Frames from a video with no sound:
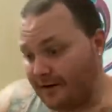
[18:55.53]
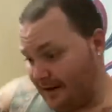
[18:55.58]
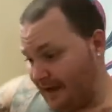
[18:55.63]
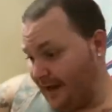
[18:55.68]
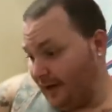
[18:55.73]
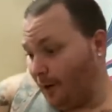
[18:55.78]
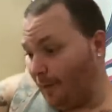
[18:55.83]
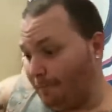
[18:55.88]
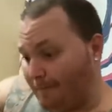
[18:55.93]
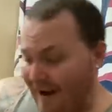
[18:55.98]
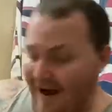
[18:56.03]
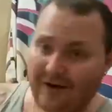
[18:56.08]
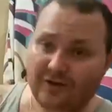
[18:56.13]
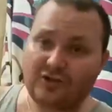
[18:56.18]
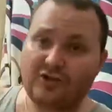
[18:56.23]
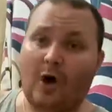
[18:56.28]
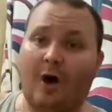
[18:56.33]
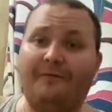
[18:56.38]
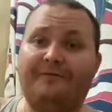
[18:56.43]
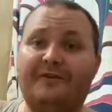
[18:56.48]
It'll
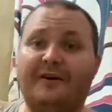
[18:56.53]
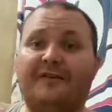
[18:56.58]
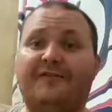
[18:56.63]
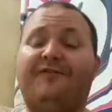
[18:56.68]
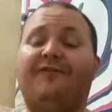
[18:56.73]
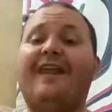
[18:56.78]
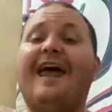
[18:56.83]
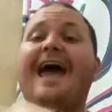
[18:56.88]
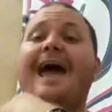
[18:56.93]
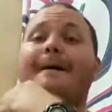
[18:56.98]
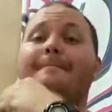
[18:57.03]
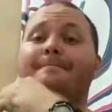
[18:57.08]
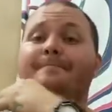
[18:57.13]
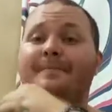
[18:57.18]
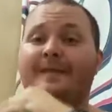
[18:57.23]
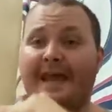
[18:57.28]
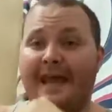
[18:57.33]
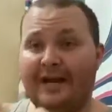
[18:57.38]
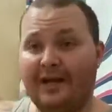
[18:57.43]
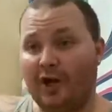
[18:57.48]
bounce off your flap
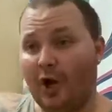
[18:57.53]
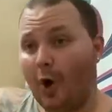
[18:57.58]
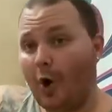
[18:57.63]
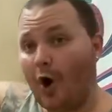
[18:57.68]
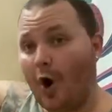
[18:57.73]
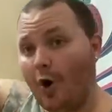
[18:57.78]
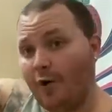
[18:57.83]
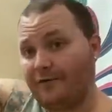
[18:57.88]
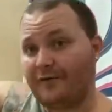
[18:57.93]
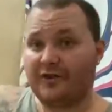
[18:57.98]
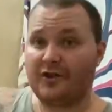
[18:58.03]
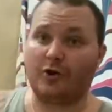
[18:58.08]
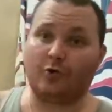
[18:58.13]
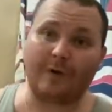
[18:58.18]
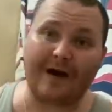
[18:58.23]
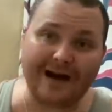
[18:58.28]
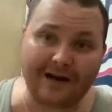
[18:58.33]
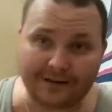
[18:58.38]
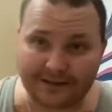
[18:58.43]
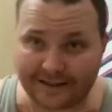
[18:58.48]
and go over the
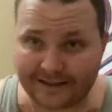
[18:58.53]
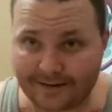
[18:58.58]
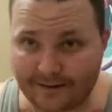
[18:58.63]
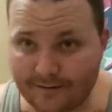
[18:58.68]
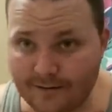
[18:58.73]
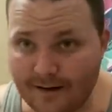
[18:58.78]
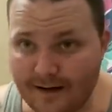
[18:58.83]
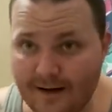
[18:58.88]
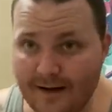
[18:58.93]
railing.